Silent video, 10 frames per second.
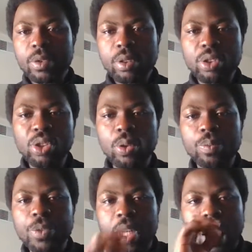So
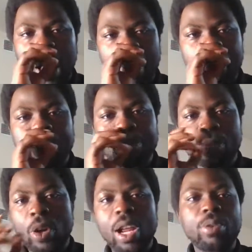
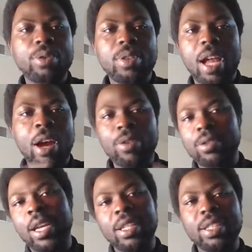what I would do now, I want
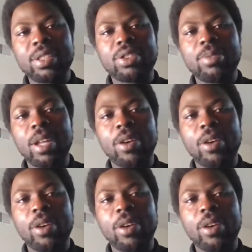to end this stream now.